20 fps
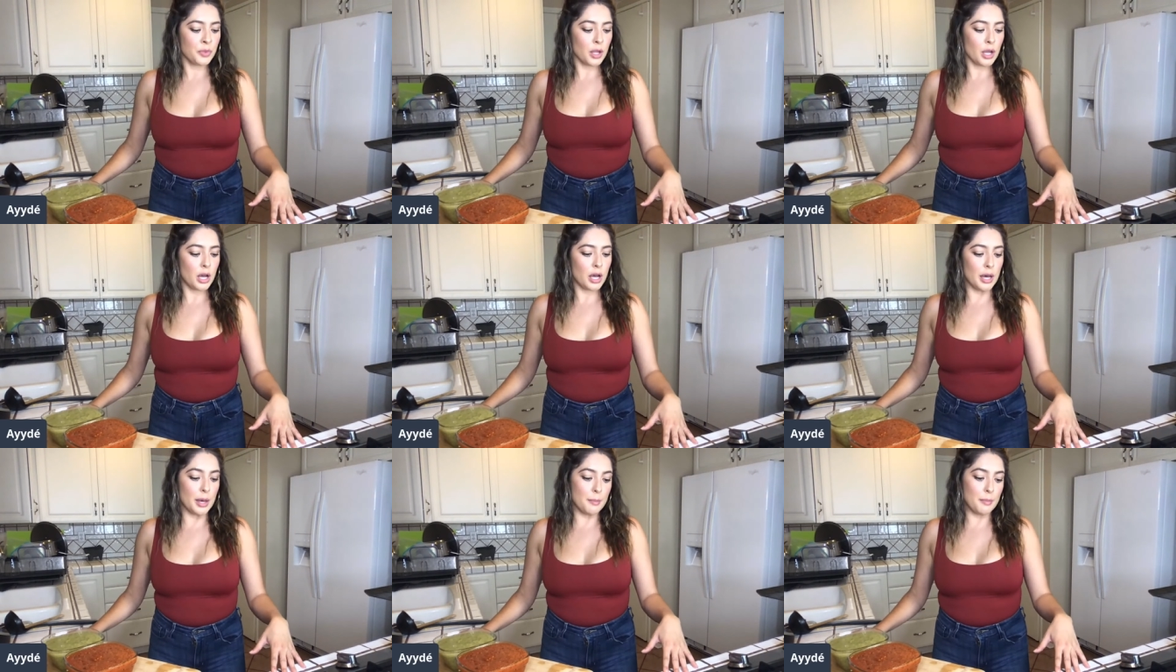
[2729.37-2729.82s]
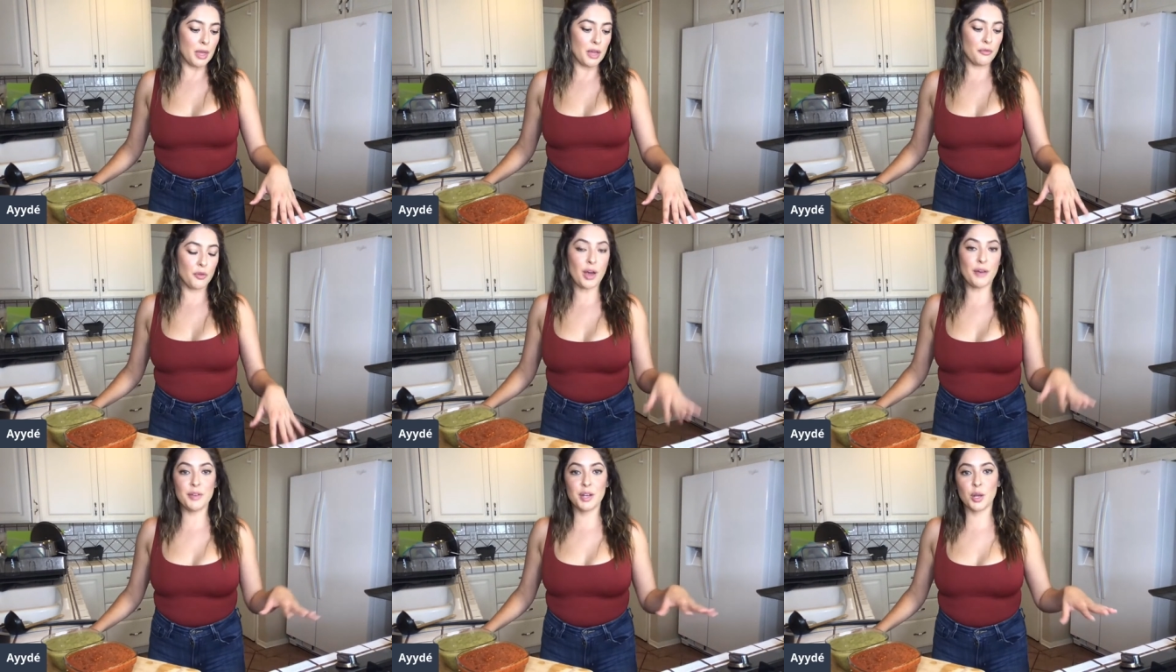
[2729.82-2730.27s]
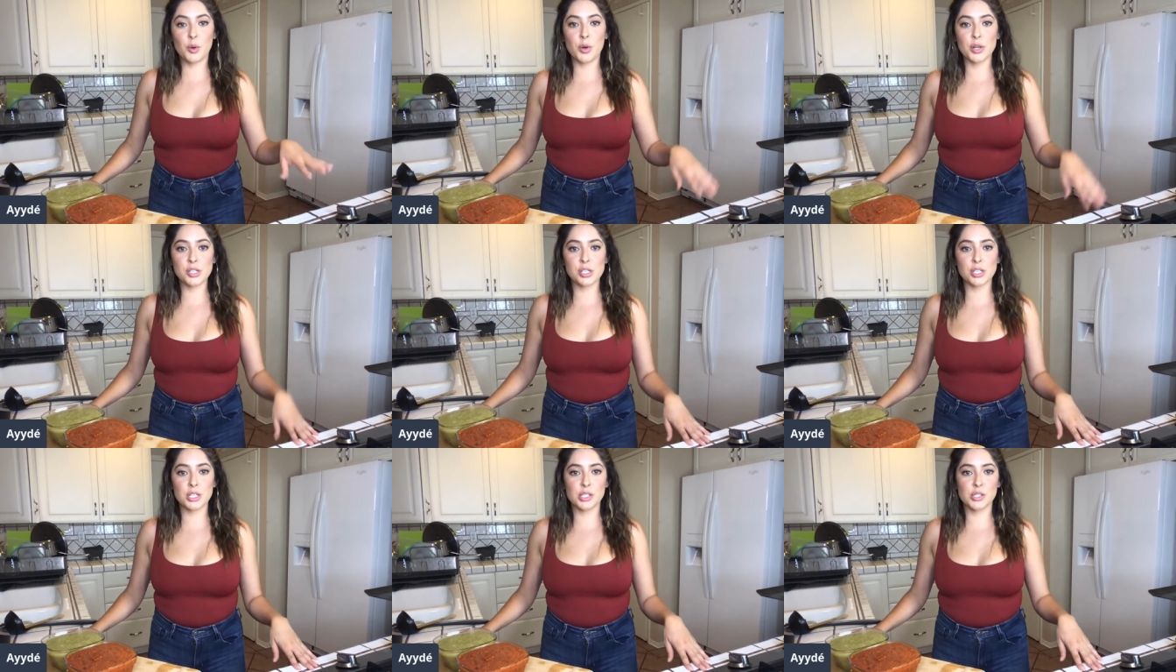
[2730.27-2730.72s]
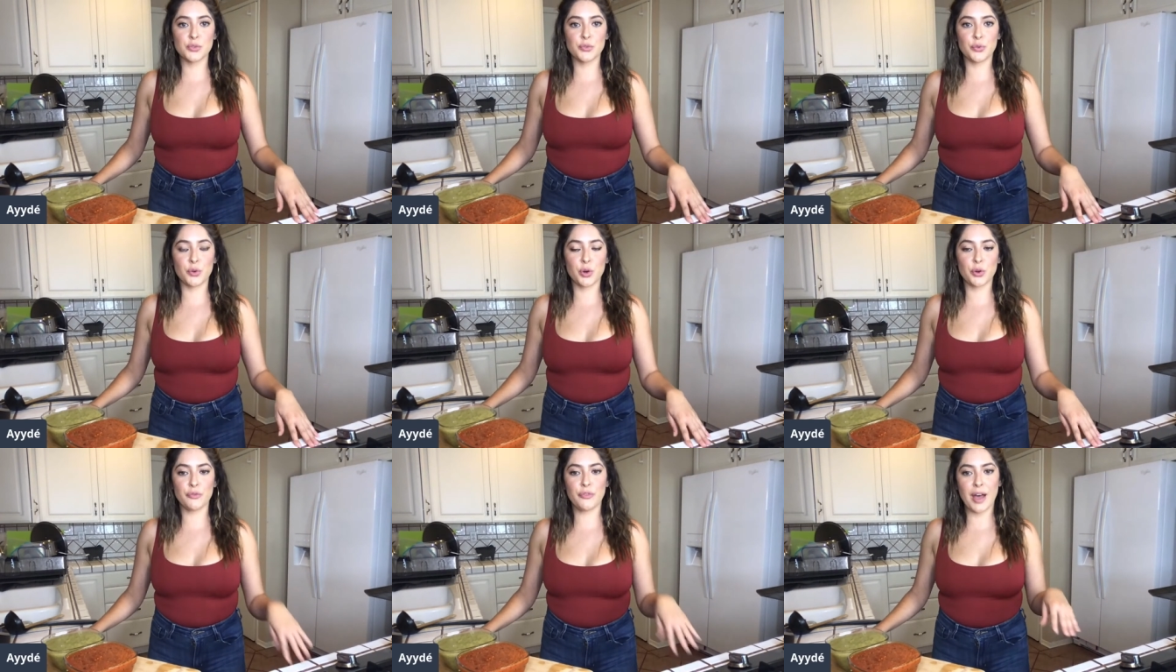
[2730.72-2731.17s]
um, if you have any questions
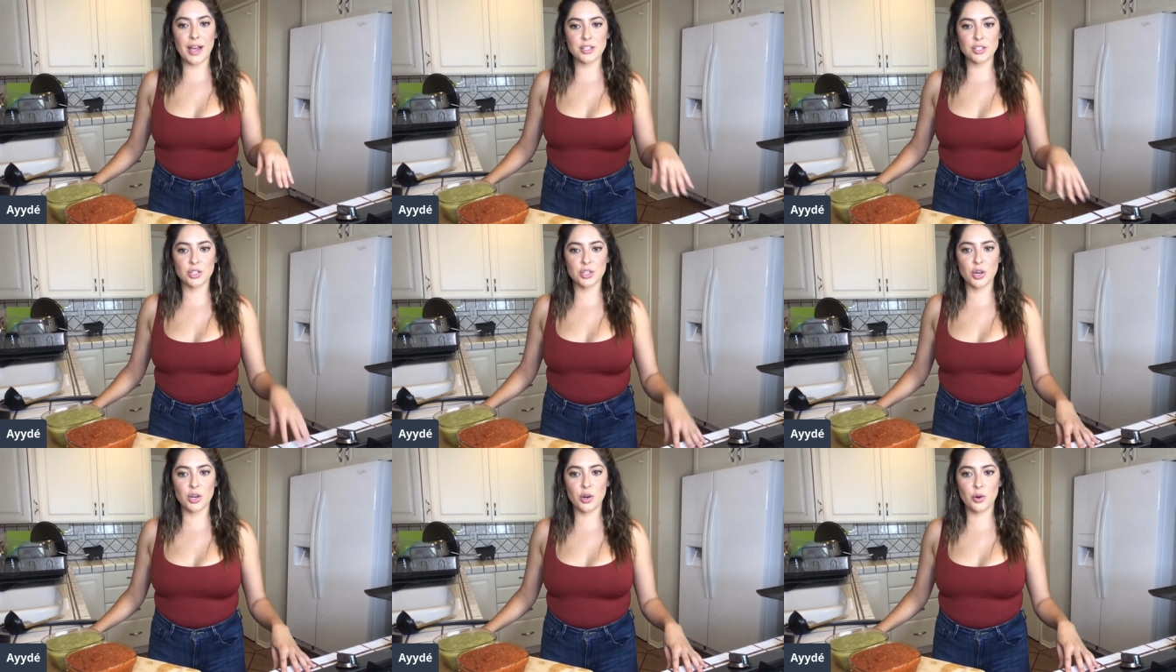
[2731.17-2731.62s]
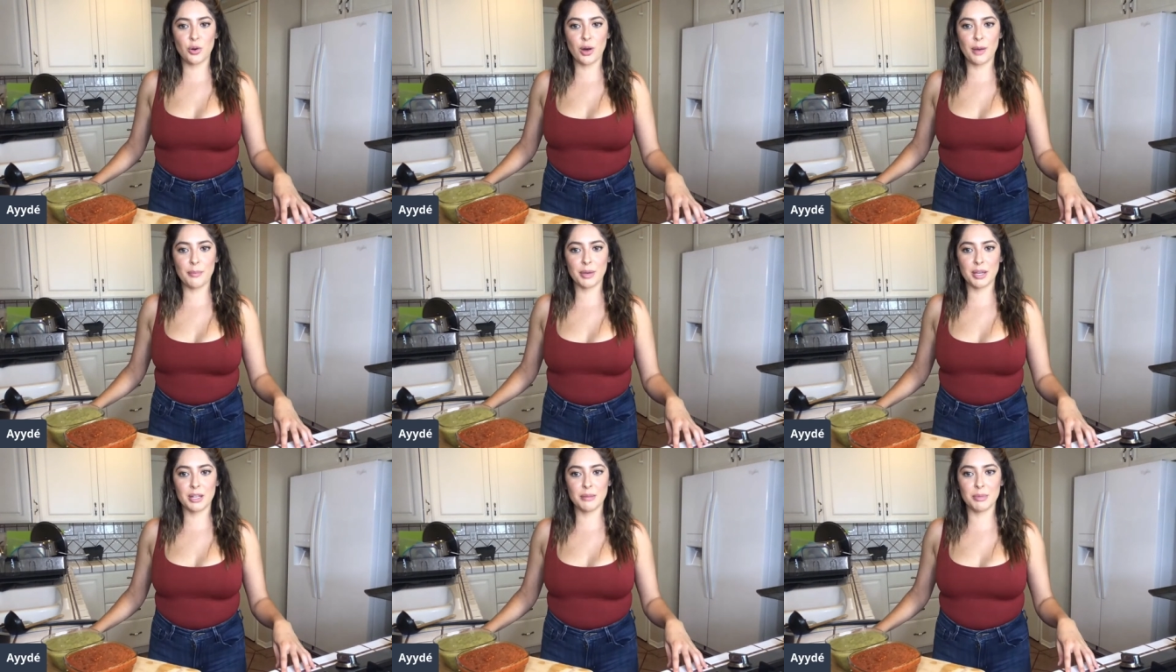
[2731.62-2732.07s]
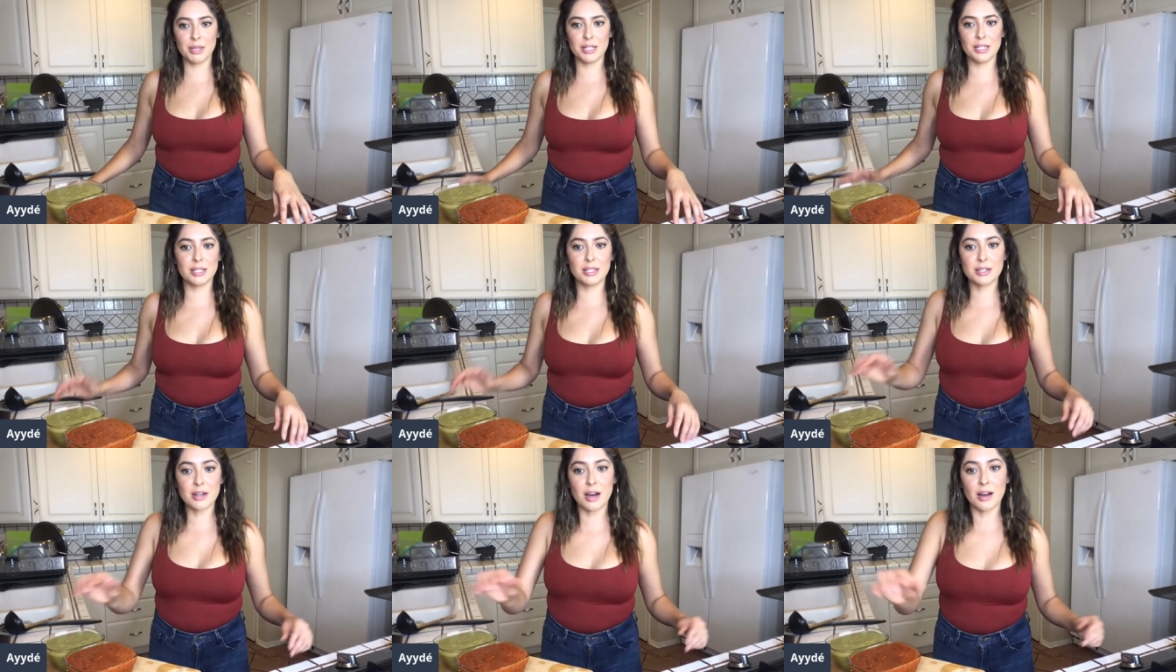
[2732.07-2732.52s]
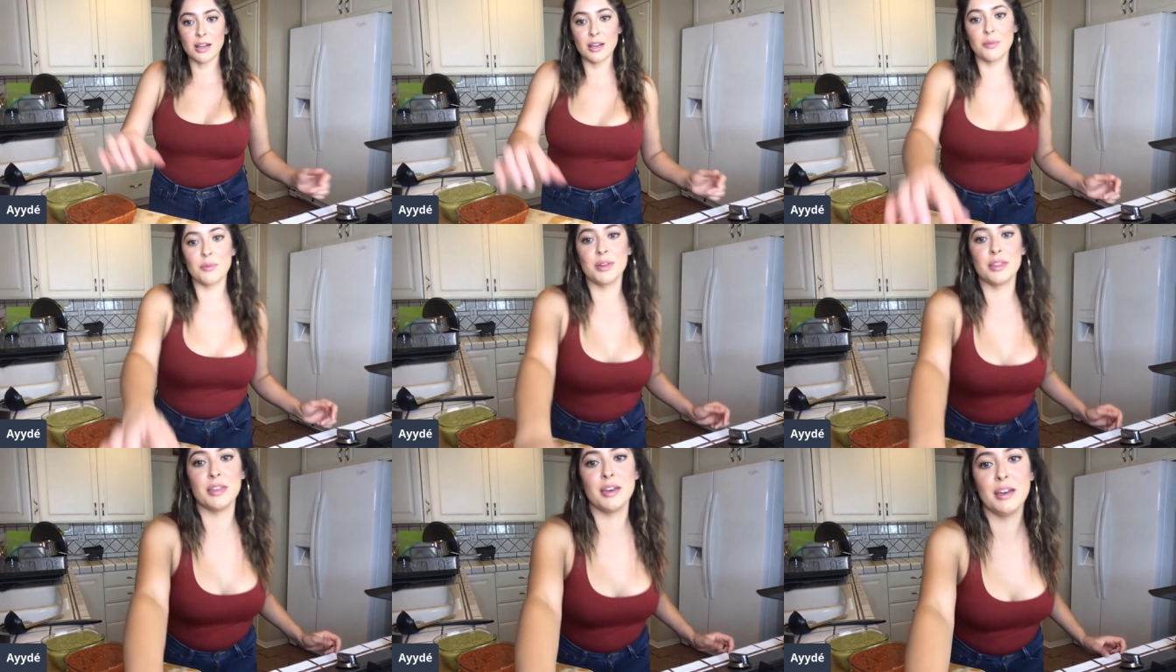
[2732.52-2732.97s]
for Fat Joe, I'm going to be
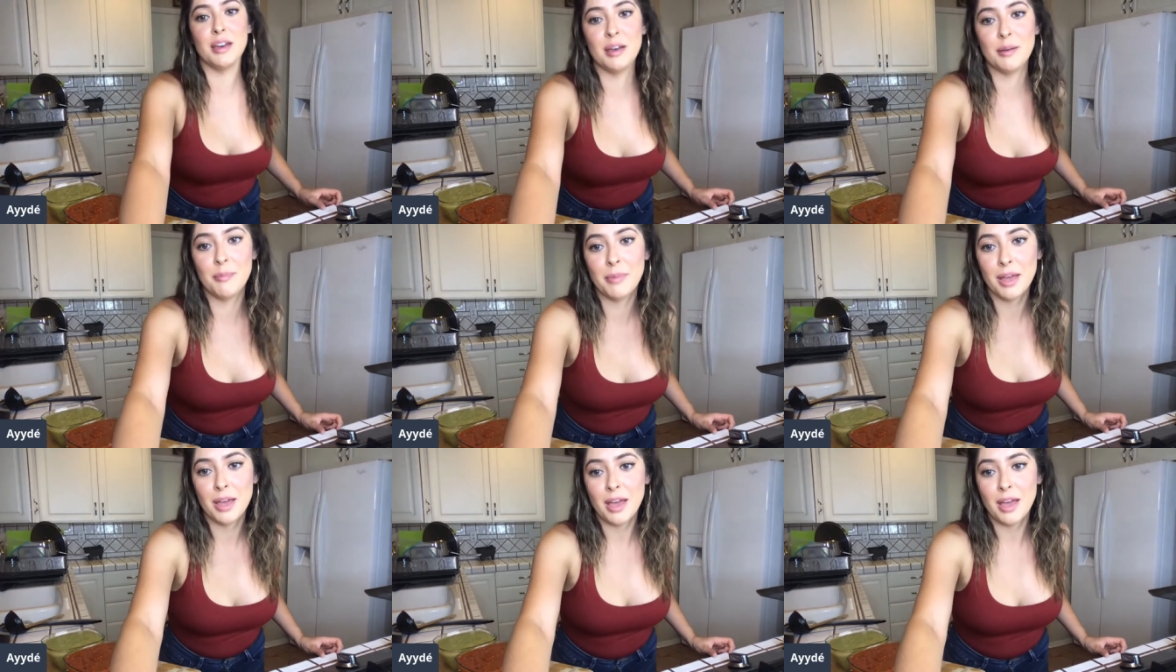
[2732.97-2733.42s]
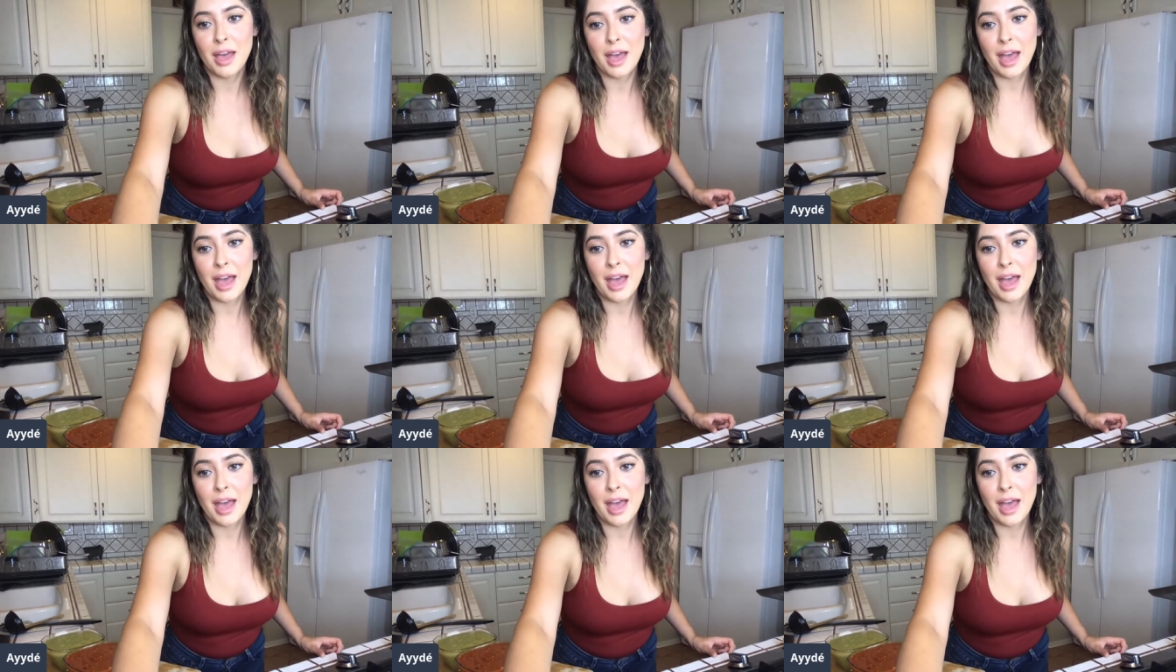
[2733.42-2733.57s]
talking with him